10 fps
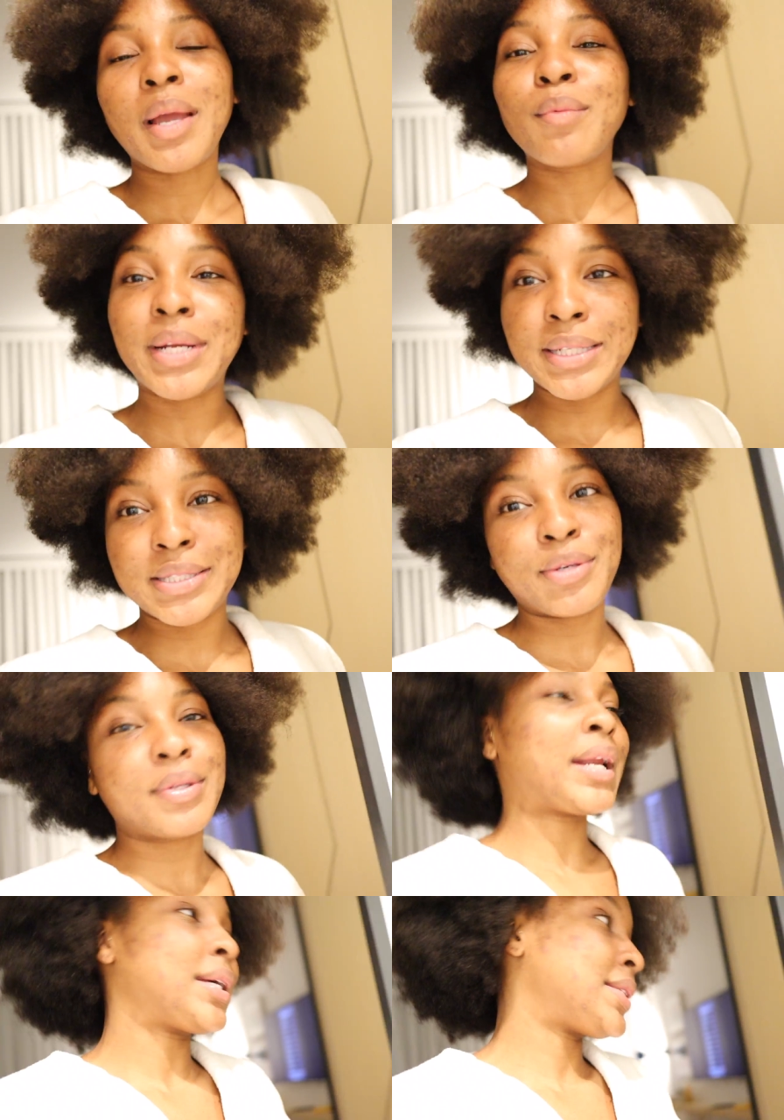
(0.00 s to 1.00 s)
when I tell you
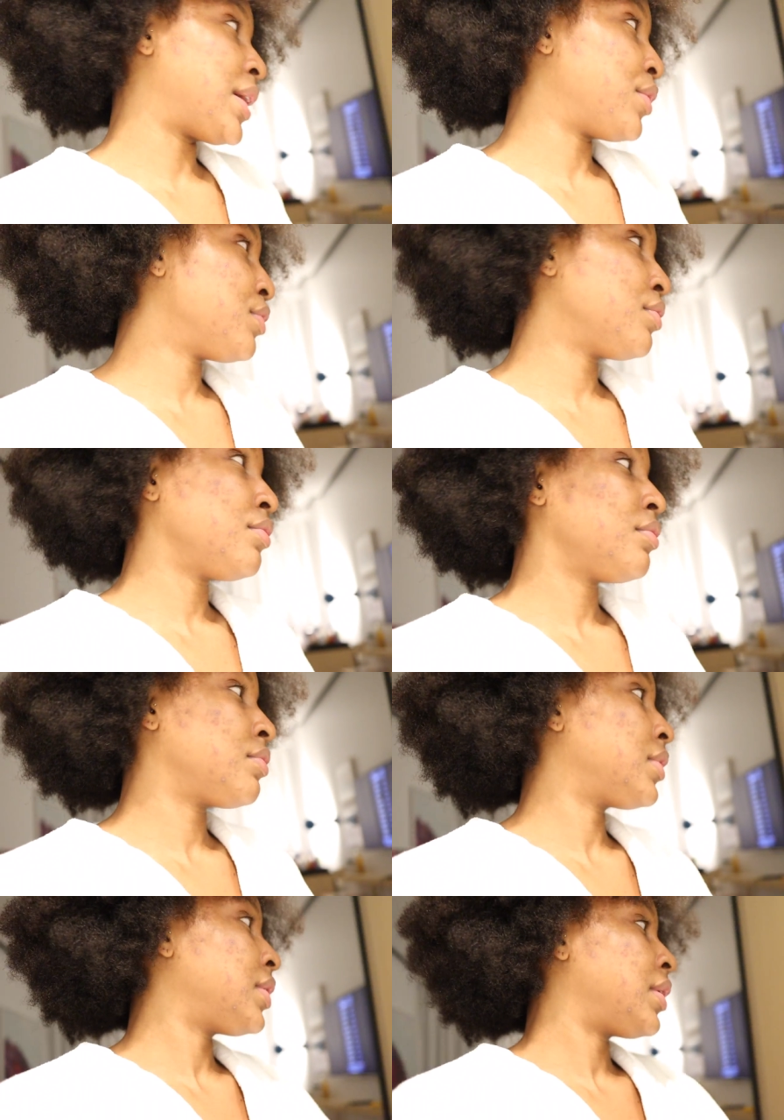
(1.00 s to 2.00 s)
that I tell you,
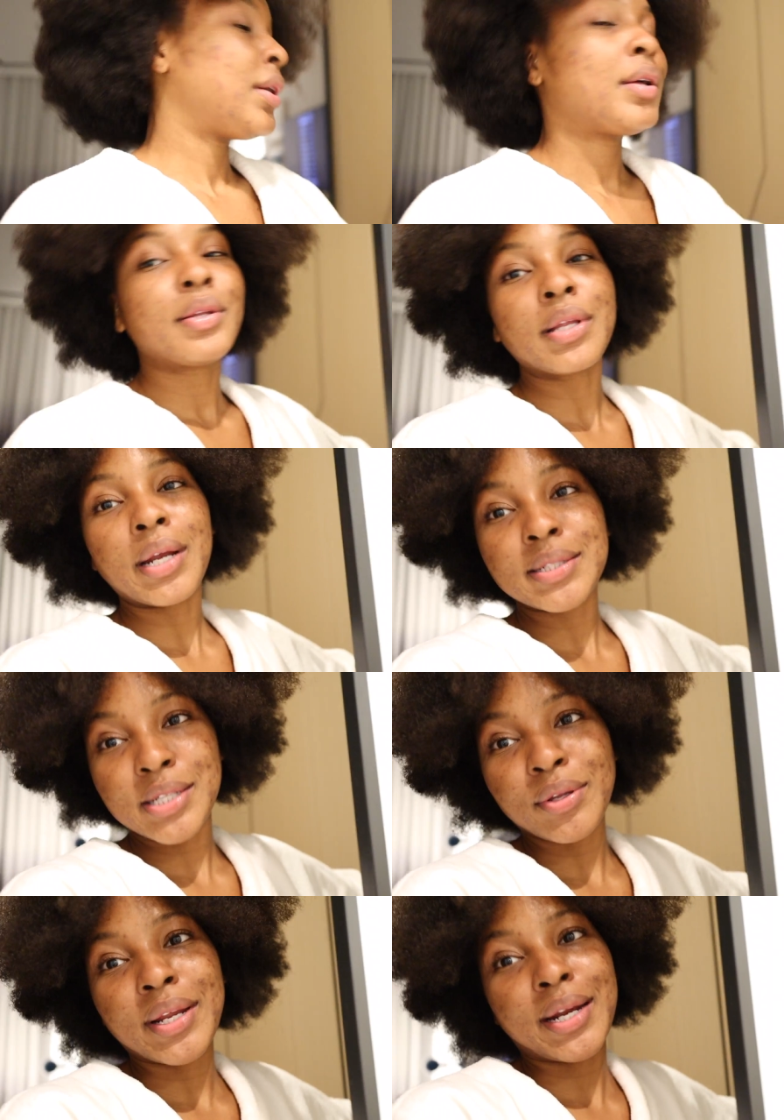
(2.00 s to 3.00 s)
then I
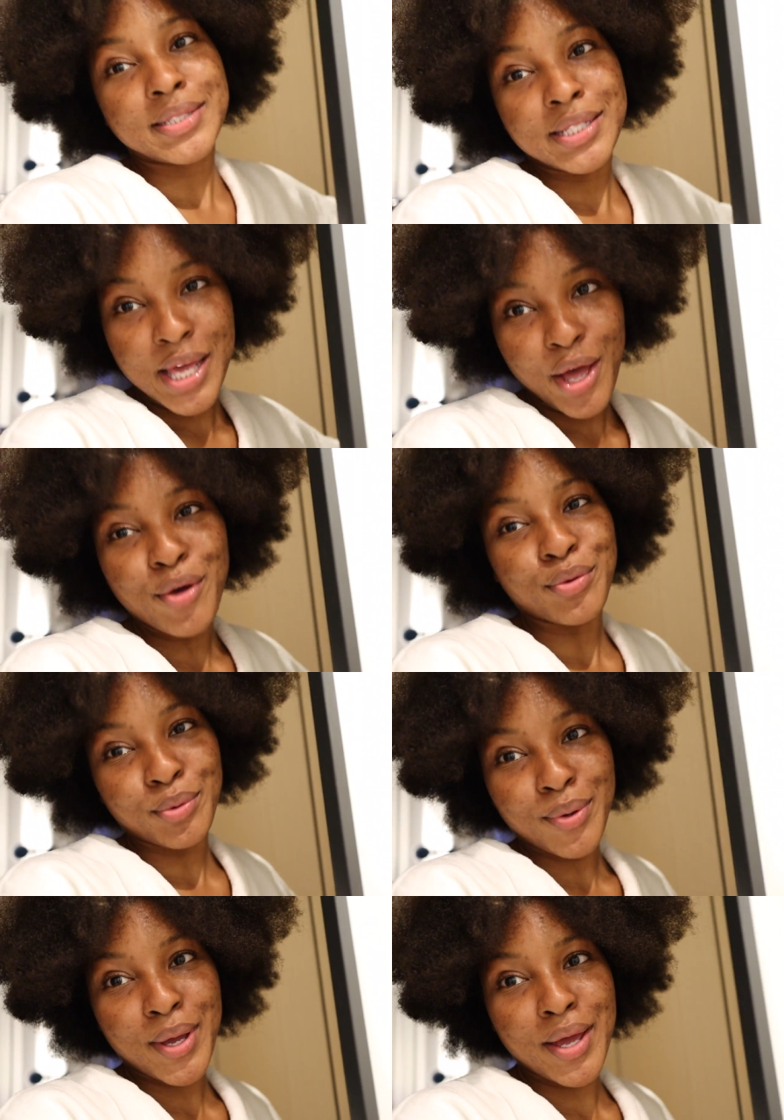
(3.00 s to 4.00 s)
tell you that I tell you,
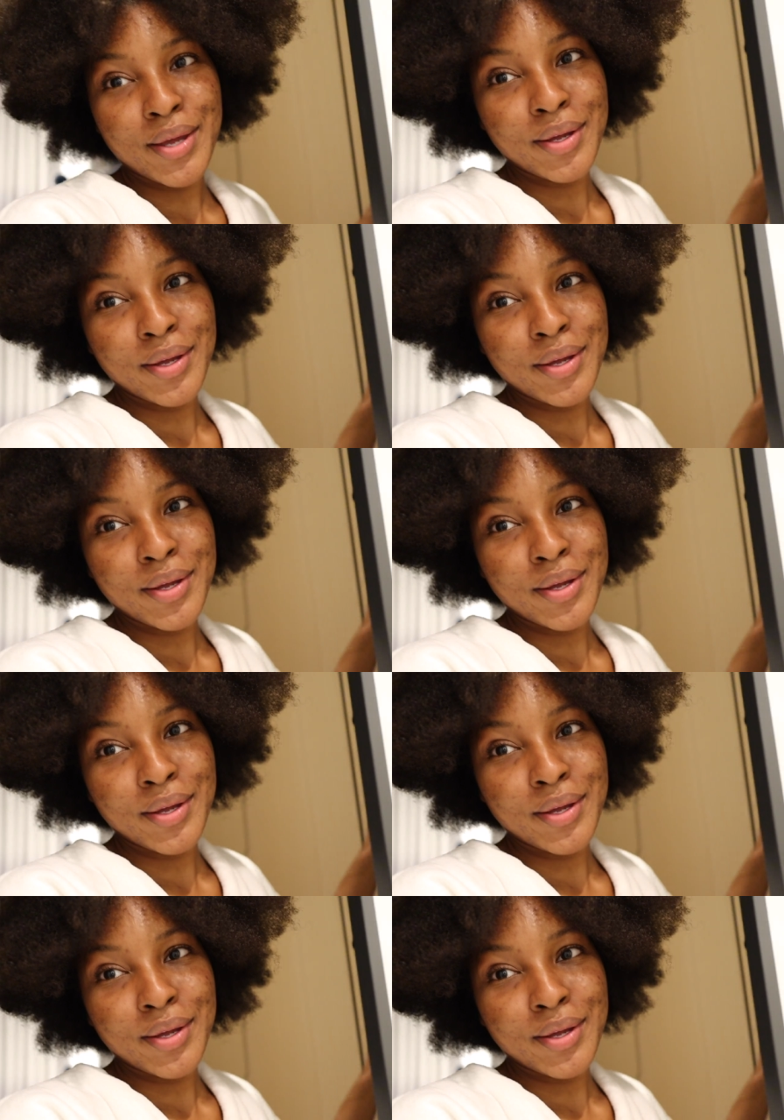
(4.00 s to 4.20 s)
okay?